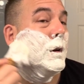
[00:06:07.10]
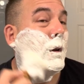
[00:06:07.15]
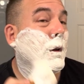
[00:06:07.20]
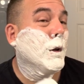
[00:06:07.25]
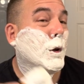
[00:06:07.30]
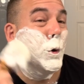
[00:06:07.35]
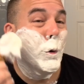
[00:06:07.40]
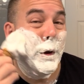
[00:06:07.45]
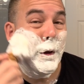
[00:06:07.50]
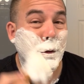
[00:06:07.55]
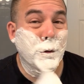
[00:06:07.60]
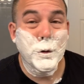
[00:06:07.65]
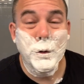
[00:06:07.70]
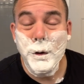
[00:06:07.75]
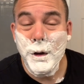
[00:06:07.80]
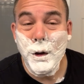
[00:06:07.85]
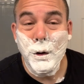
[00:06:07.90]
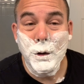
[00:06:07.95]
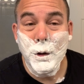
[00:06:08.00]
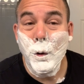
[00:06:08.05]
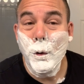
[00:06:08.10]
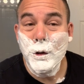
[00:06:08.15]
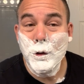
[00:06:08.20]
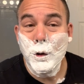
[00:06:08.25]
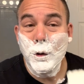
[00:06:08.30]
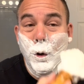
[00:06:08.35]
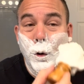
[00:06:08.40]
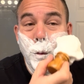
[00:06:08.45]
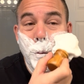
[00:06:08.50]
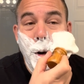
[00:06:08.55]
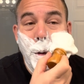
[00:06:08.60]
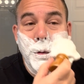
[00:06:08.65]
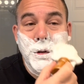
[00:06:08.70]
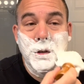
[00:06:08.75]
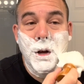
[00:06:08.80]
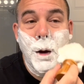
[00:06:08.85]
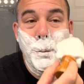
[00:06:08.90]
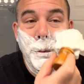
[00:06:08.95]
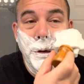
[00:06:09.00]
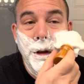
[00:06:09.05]
going through, you know, going to an old
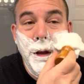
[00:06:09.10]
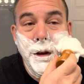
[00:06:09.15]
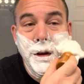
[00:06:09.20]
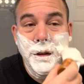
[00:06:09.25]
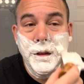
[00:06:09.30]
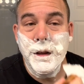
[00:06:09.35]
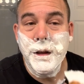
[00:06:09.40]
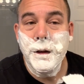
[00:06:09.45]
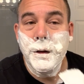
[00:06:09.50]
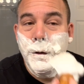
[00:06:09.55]
barbershop and getting